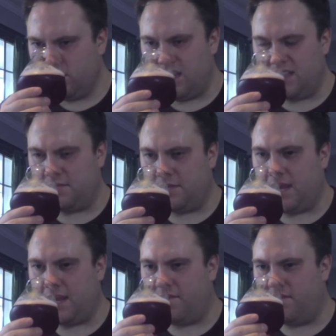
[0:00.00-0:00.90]
not something
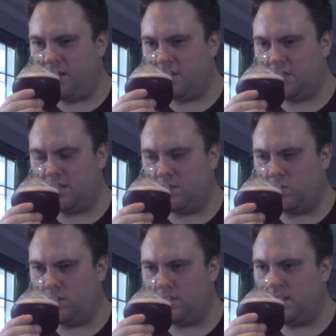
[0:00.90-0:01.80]
I can finish in
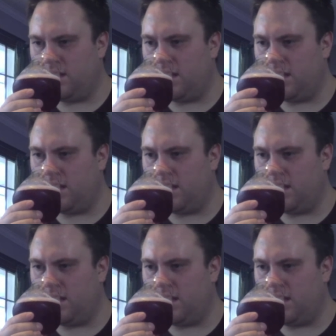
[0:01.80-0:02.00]
one sitting